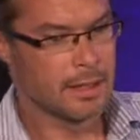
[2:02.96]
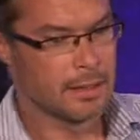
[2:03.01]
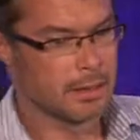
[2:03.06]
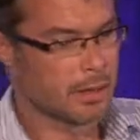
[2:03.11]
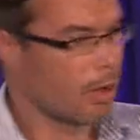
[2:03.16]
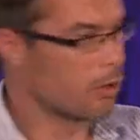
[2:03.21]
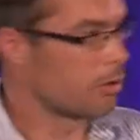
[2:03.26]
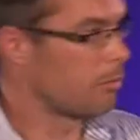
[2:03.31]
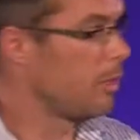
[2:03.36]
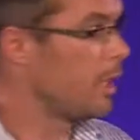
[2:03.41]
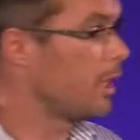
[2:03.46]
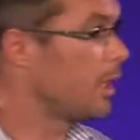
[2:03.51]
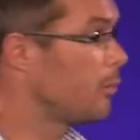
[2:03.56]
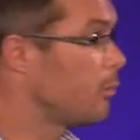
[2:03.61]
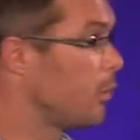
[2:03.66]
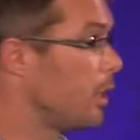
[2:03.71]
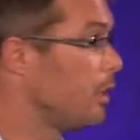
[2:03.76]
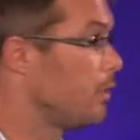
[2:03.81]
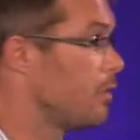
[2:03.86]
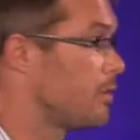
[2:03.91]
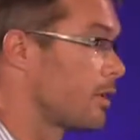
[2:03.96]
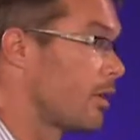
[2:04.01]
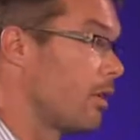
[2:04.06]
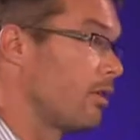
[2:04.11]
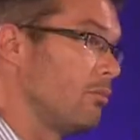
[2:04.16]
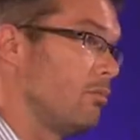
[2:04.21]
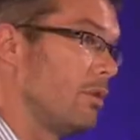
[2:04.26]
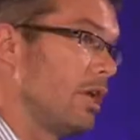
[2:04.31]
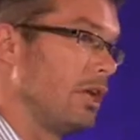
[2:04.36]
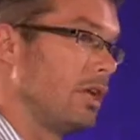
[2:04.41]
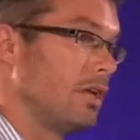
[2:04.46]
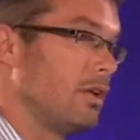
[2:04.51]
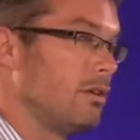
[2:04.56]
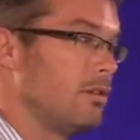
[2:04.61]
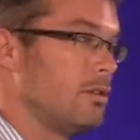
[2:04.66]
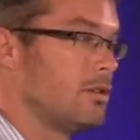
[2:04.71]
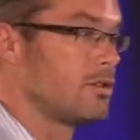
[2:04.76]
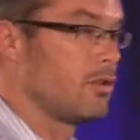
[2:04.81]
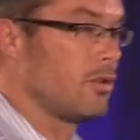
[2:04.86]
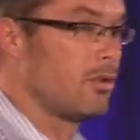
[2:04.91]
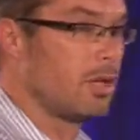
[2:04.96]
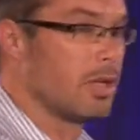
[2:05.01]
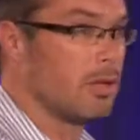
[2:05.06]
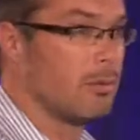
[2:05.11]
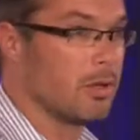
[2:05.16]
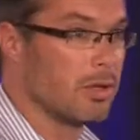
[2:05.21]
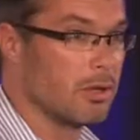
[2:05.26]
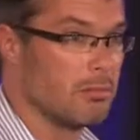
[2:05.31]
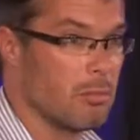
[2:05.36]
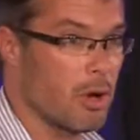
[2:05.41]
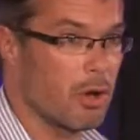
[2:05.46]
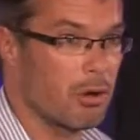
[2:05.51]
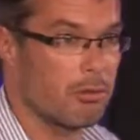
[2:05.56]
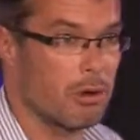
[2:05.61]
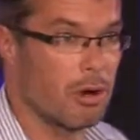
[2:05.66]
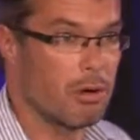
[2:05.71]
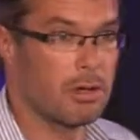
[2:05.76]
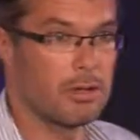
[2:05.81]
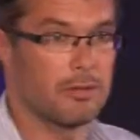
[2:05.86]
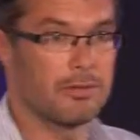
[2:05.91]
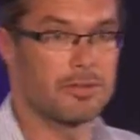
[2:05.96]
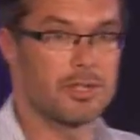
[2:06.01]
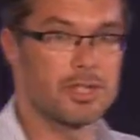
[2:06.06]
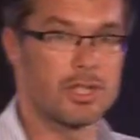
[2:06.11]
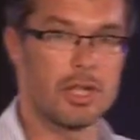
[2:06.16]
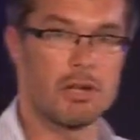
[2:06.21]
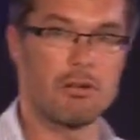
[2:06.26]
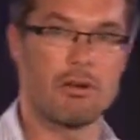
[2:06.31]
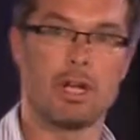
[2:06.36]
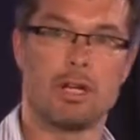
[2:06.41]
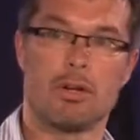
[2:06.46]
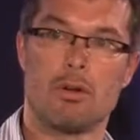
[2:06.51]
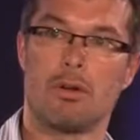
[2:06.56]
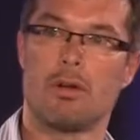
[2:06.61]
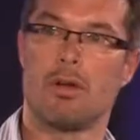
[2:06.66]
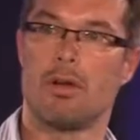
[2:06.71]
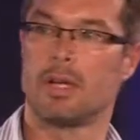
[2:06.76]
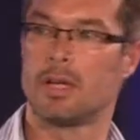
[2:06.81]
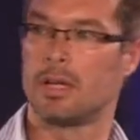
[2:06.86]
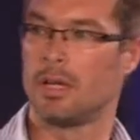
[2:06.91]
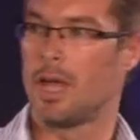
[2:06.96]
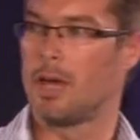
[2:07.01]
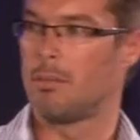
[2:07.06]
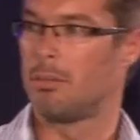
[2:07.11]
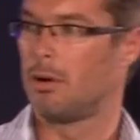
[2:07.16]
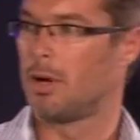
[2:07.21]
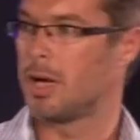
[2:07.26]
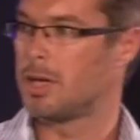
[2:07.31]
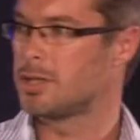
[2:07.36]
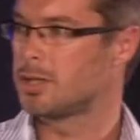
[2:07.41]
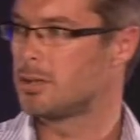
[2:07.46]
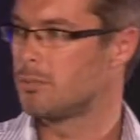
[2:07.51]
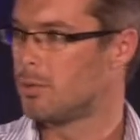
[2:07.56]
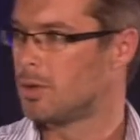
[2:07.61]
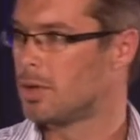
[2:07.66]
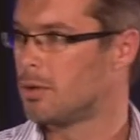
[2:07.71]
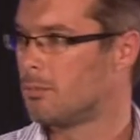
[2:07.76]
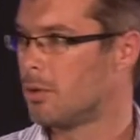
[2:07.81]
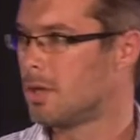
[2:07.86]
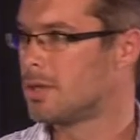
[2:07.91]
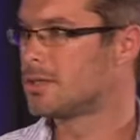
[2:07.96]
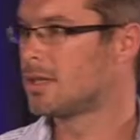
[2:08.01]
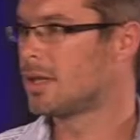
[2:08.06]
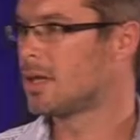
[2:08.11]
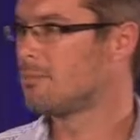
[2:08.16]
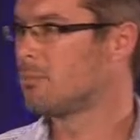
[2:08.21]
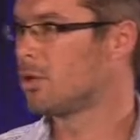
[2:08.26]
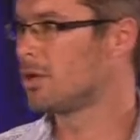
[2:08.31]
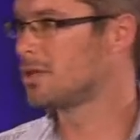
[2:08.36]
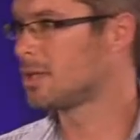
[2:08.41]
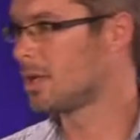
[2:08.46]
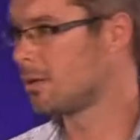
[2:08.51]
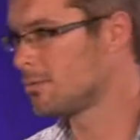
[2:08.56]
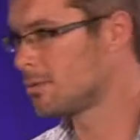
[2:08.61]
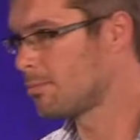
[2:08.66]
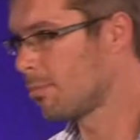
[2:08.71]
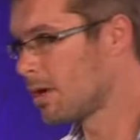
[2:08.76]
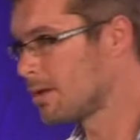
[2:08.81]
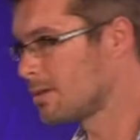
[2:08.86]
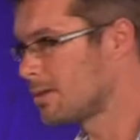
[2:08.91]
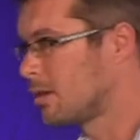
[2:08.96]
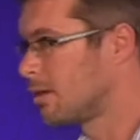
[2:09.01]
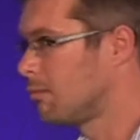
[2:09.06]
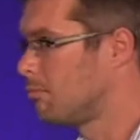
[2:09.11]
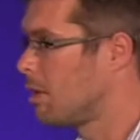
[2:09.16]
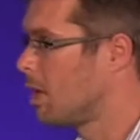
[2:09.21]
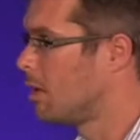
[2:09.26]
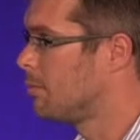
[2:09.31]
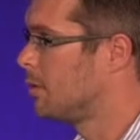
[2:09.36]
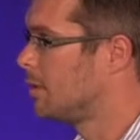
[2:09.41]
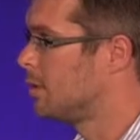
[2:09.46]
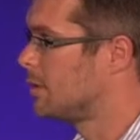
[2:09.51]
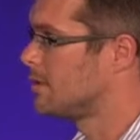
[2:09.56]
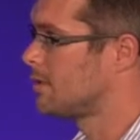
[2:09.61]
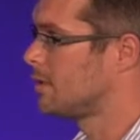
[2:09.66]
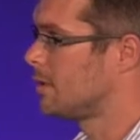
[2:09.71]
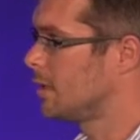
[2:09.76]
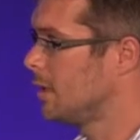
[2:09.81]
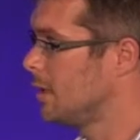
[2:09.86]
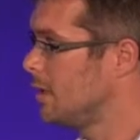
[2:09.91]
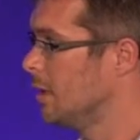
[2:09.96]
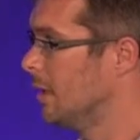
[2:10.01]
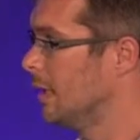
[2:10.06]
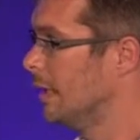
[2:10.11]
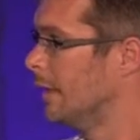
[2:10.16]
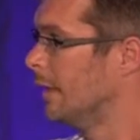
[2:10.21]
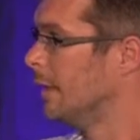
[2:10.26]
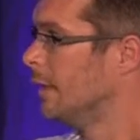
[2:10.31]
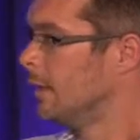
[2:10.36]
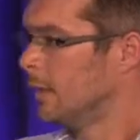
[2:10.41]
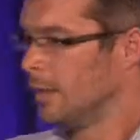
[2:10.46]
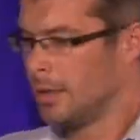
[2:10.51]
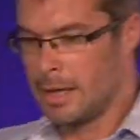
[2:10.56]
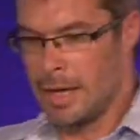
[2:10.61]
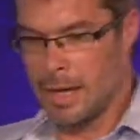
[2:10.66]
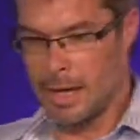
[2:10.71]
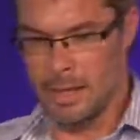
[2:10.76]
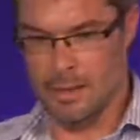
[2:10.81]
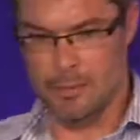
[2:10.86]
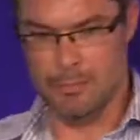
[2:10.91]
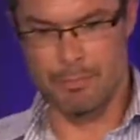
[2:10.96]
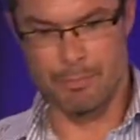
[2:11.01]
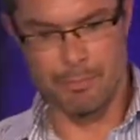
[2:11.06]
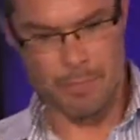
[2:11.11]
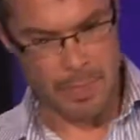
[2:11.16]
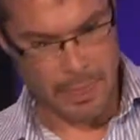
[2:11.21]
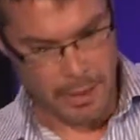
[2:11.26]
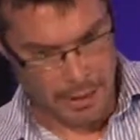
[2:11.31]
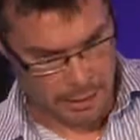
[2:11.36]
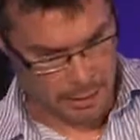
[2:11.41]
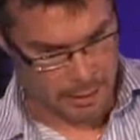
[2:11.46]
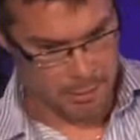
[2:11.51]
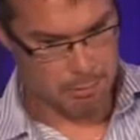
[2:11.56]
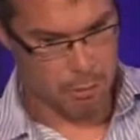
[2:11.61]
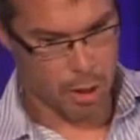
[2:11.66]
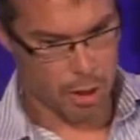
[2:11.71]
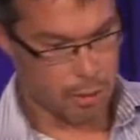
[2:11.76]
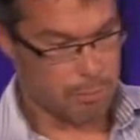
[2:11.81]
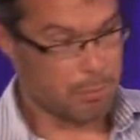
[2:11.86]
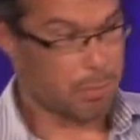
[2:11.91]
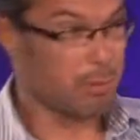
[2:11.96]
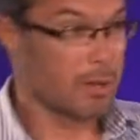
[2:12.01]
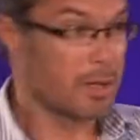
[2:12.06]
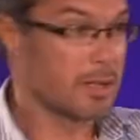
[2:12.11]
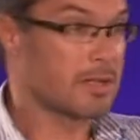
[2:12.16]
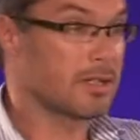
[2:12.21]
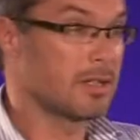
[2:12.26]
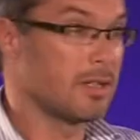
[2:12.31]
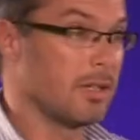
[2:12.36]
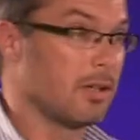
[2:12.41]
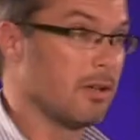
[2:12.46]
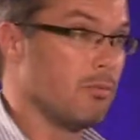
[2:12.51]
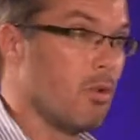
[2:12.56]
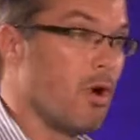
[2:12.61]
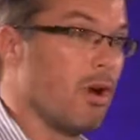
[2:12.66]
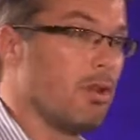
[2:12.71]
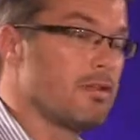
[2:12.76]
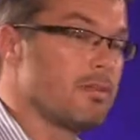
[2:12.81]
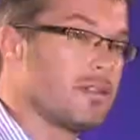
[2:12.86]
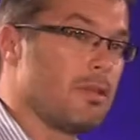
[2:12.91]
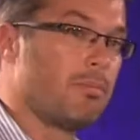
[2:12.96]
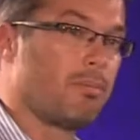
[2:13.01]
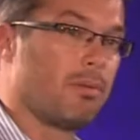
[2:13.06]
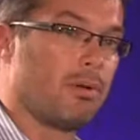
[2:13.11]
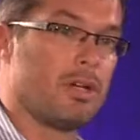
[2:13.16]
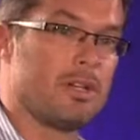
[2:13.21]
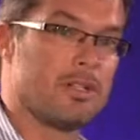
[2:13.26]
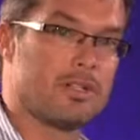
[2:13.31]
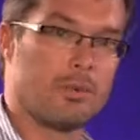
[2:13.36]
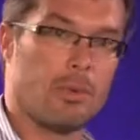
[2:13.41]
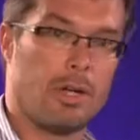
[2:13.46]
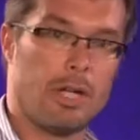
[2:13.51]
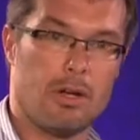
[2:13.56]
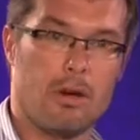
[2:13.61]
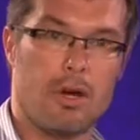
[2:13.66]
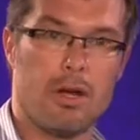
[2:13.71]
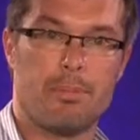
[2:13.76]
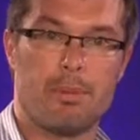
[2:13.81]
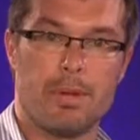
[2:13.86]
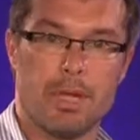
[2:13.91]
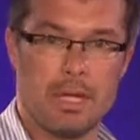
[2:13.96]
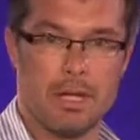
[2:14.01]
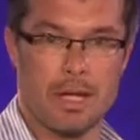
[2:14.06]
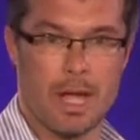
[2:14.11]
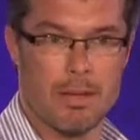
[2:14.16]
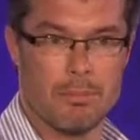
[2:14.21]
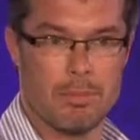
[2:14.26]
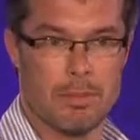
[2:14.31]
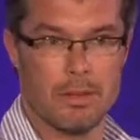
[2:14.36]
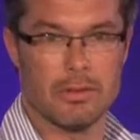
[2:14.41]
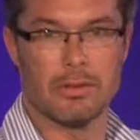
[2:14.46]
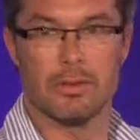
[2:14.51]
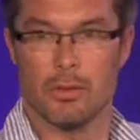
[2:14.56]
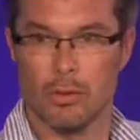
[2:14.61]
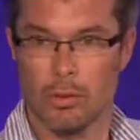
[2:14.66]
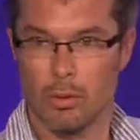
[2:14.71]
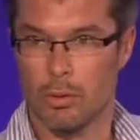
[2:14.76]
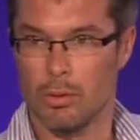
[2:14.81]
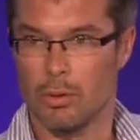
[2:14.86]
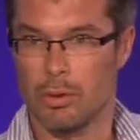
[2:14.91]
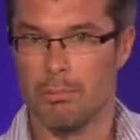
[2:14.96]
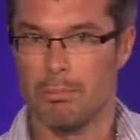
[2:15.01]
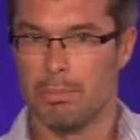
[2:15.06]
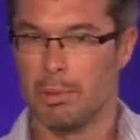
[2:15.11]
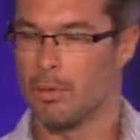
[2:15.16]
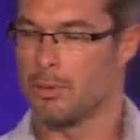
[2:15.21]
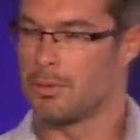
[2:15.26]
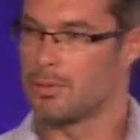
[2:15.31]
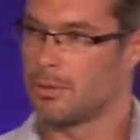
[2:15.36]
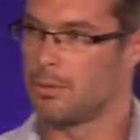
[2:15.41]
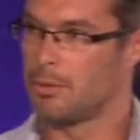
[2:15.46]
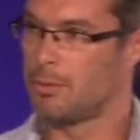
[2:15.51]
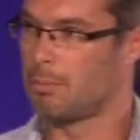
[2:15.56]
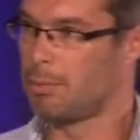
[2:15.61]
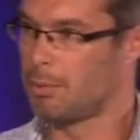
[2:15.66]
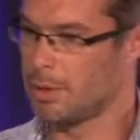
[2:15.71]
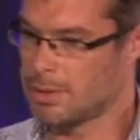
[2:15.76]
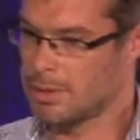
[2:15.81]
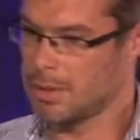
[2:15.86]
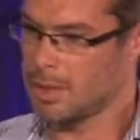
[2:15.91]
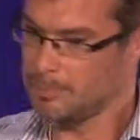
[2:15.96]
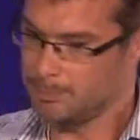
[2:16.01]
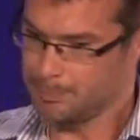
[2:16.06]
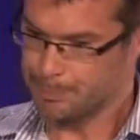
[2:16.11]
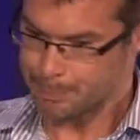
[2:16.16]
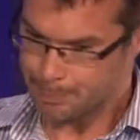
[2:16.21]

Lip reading: GoToMeeting, we use GoToMeeting internally within Motorola for sharing and online collaboration within my team. My team's based out of Melbourne and Sydney. Moto Print, so you can wirelessly print to any IP-enabled or Bluetooth printer.